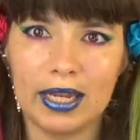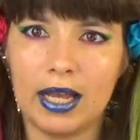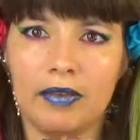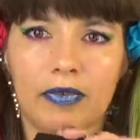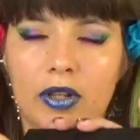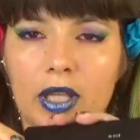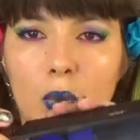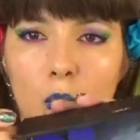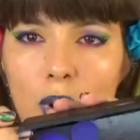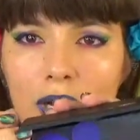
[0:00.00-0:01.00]
have only
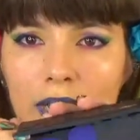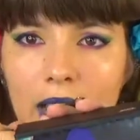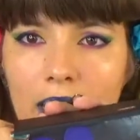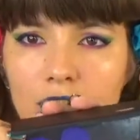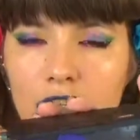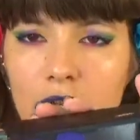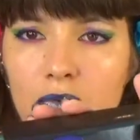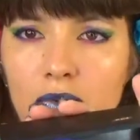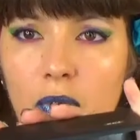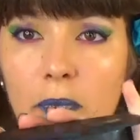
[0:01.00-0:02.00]
one eyeshadow
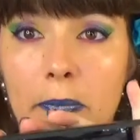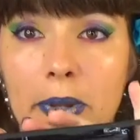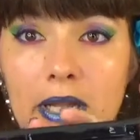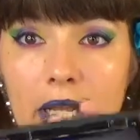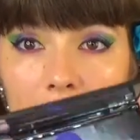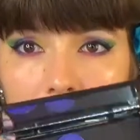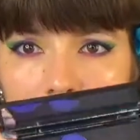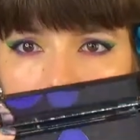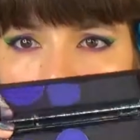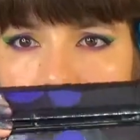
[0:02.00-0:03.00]
from, but I
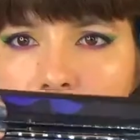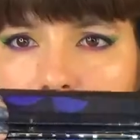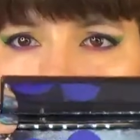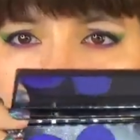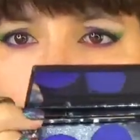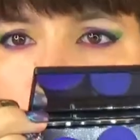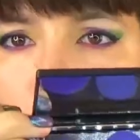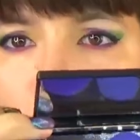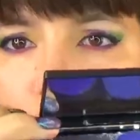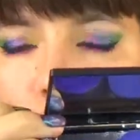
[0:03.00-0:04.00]
love it, is
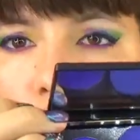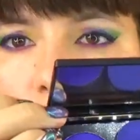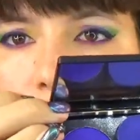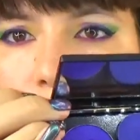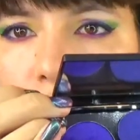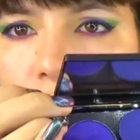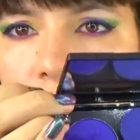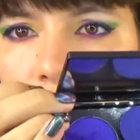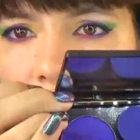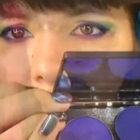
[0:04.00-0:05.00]
Suva
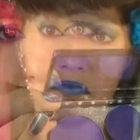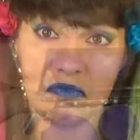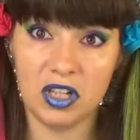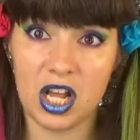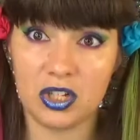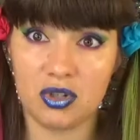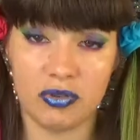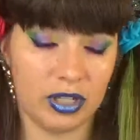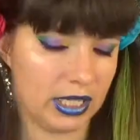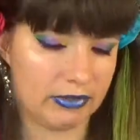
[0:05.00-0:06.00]
Beauty. Lasts
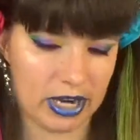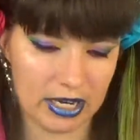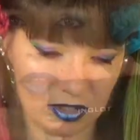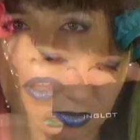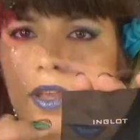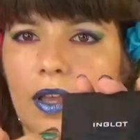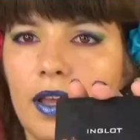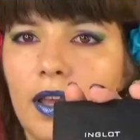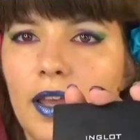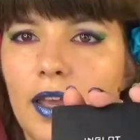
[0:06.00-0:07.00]
really great.
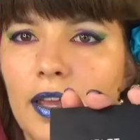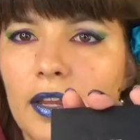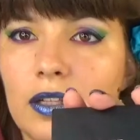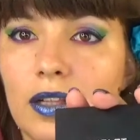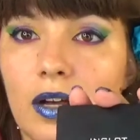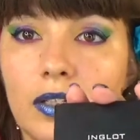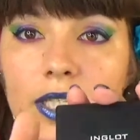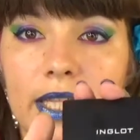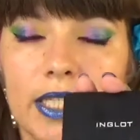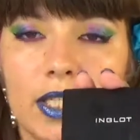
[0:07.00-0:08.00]

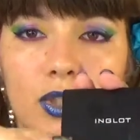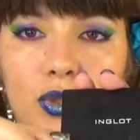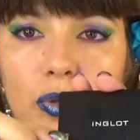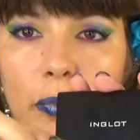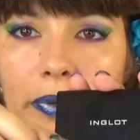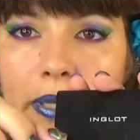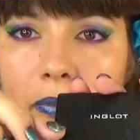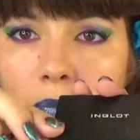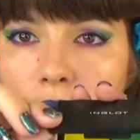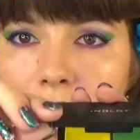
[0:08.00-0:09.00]
Inglot, this is a
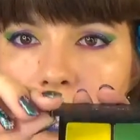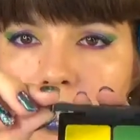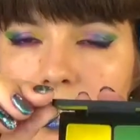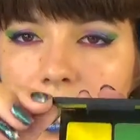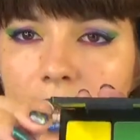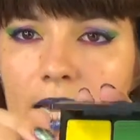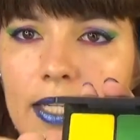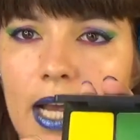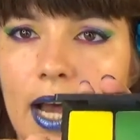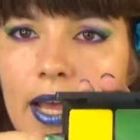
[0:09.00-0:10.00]
European brand,
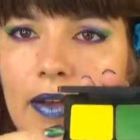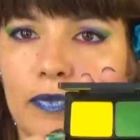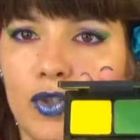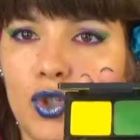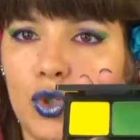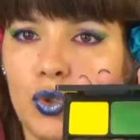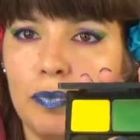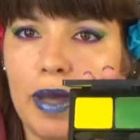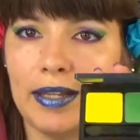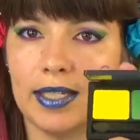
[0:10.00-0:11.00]
and I have two
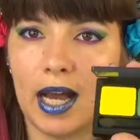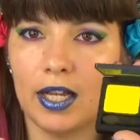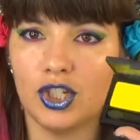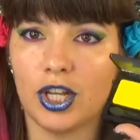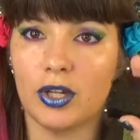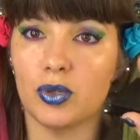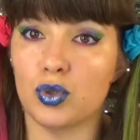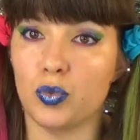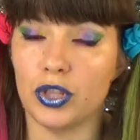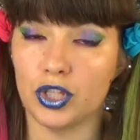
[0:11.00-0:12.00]
matte
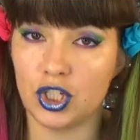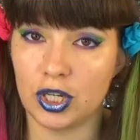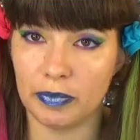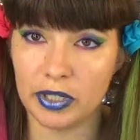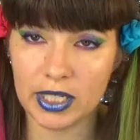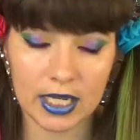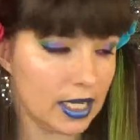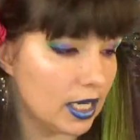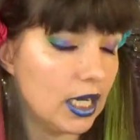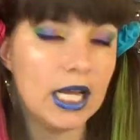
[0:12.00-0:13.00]
eyeshadows with shimmers
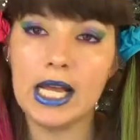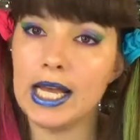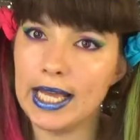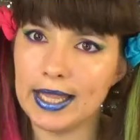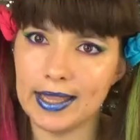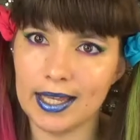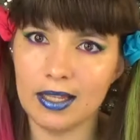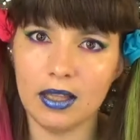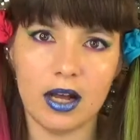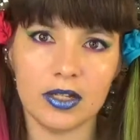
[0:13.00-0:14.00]
here, and they
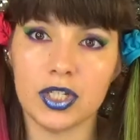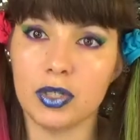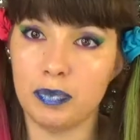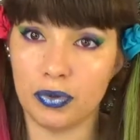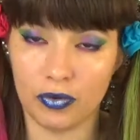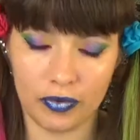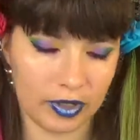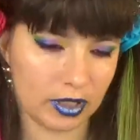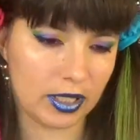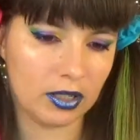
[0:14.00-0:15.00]
lasted
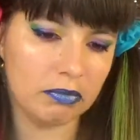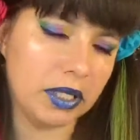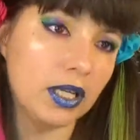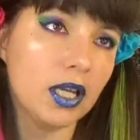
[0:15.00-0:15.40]
perfectly on me.